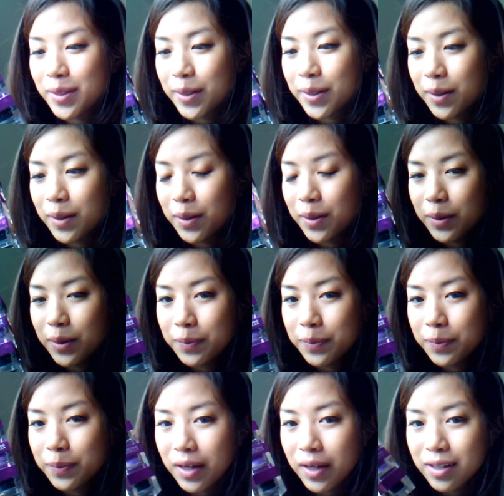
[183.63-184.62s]
So
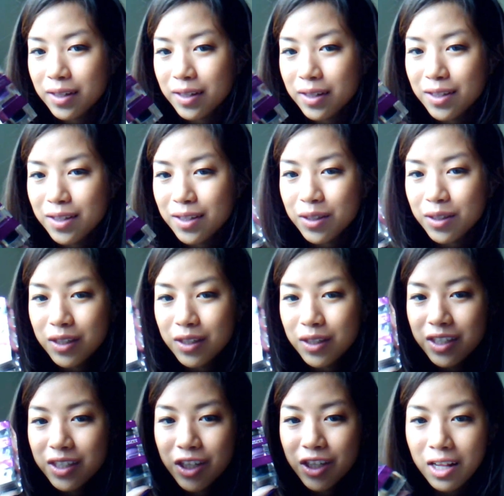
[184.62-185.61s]
I used to use
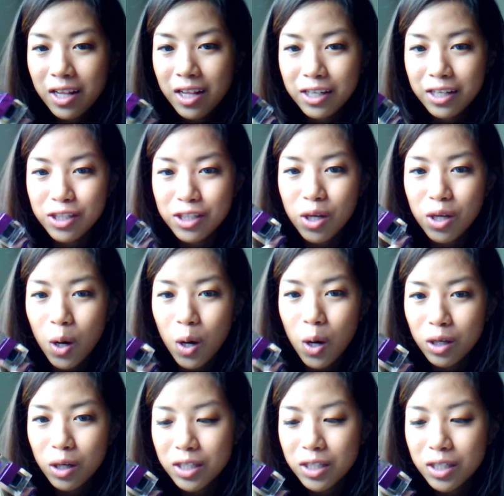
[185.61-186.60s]
gel liners
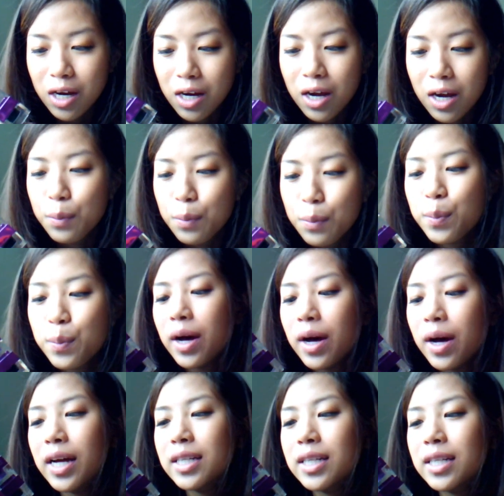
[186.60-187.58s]
all the time,
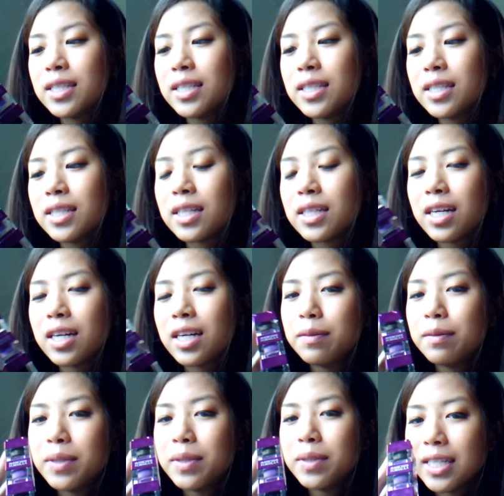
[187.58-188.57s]
but
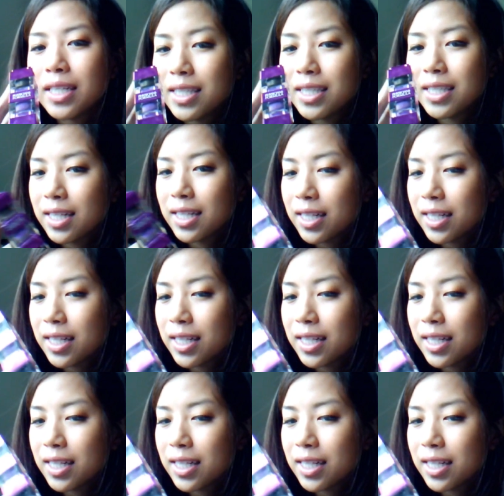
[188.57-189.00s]
I've been lazy